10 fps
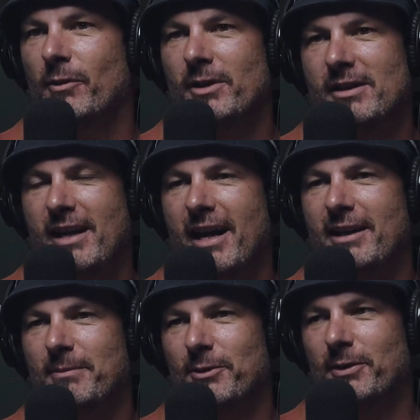For Win
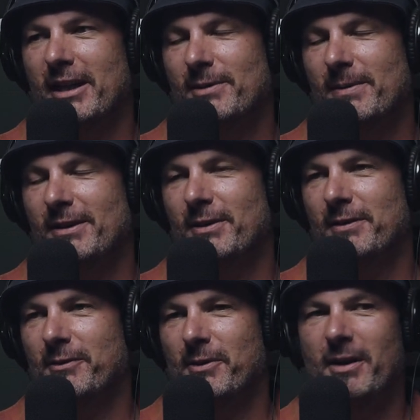Stadium and all that. He's been doing
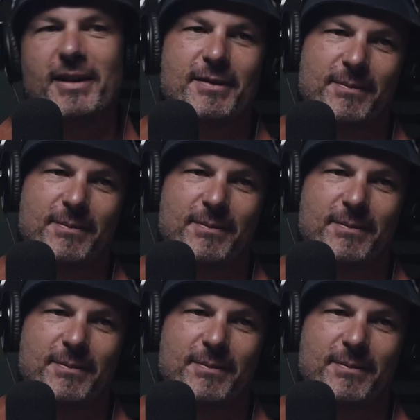it for a while. He's